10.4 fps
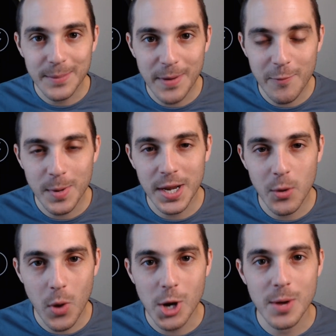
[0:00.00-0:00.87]
up, everybody?
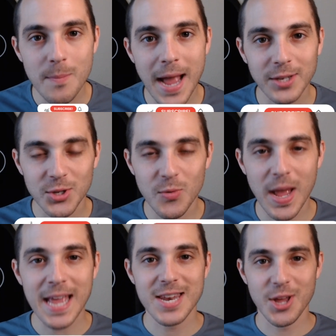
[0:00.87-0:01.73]
Welcome back to
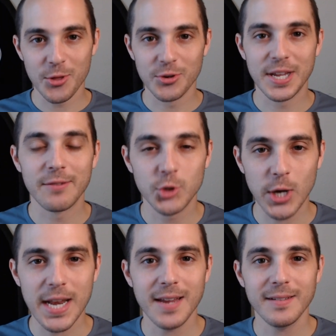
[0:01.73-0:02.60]
another day of
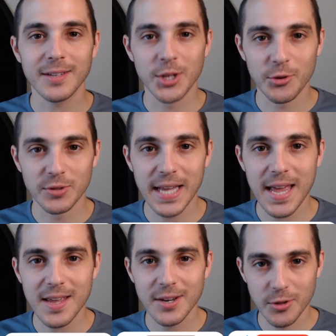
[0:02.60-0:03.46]
trading, another
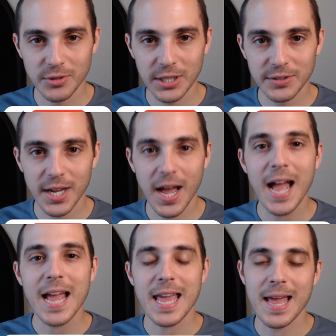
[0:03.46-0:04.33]
day, another delta.
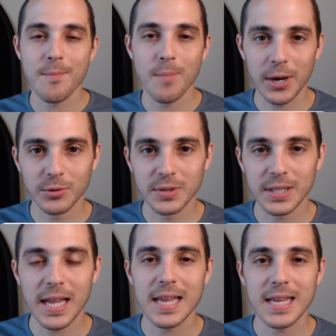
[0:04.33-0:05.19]
I am Michael.
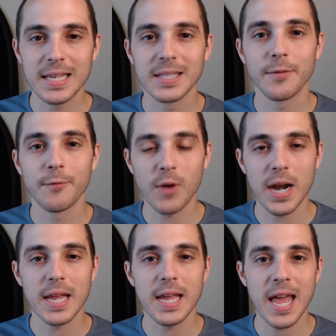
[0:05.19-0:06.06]
Today is
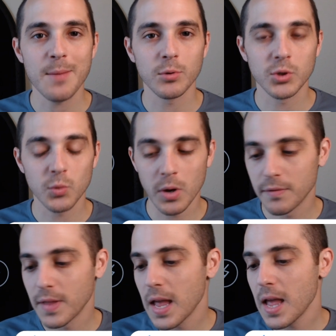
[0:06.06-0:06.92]
Friday, April
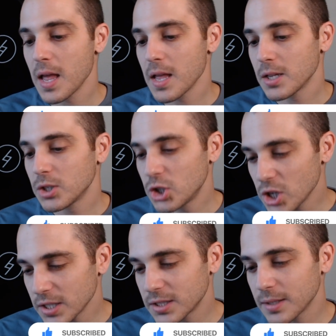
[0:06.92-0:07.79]
12th,
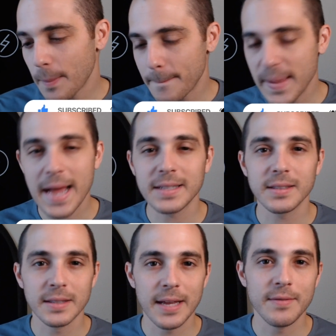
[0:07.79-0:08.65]
just
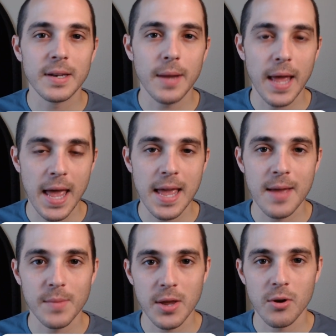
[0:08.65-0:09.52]
past 11
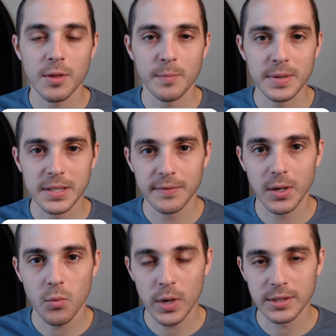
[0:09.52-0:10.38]
a.m. here on the
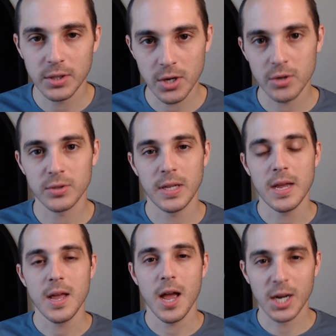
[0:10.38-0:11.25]
Pacific West Coast,
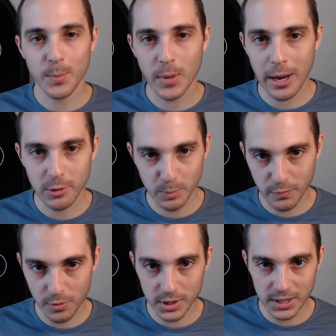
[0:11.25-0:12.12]
a couple hours
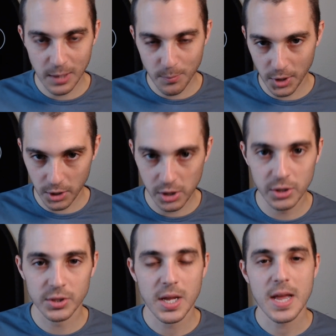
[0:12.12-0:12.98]
before the stock market
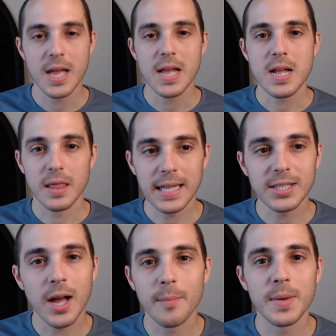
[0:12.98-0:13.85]
close.
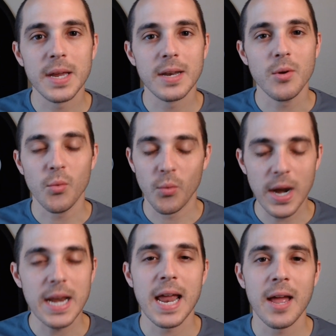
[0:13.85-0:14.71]
Let's hop in
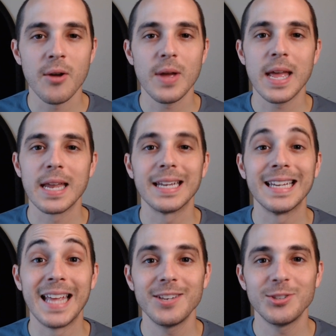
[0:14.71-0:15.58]
right now
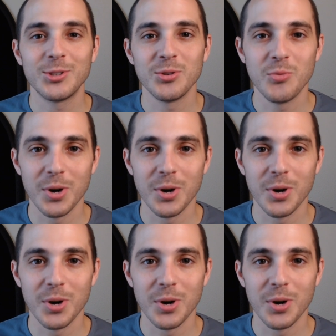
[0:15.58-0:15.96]
and get to